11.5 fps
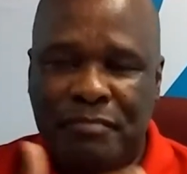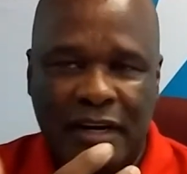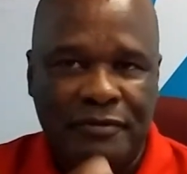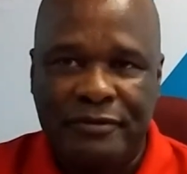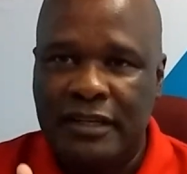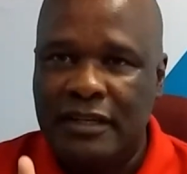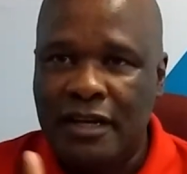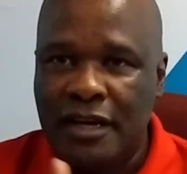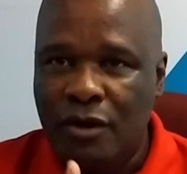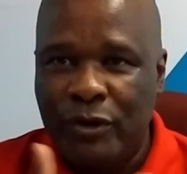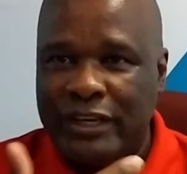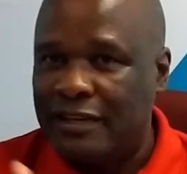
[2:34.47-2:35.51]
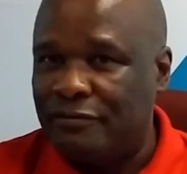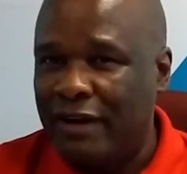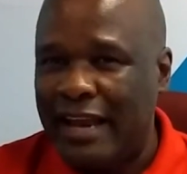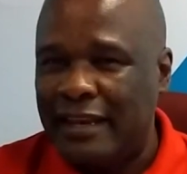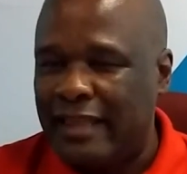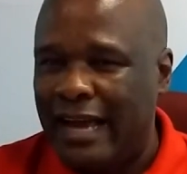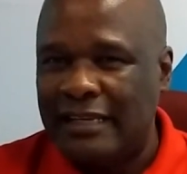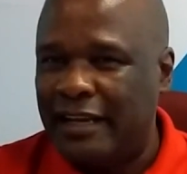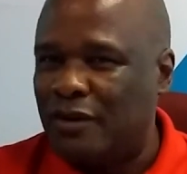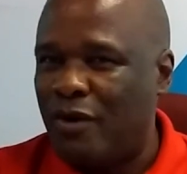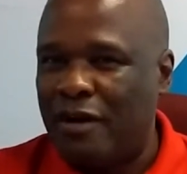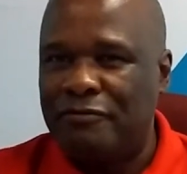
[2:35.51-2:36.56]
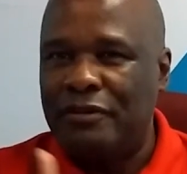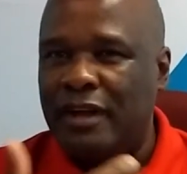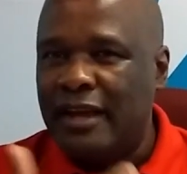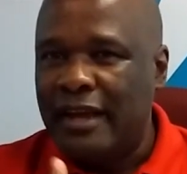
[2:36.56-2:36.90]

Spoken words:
briefly. We define that, and we have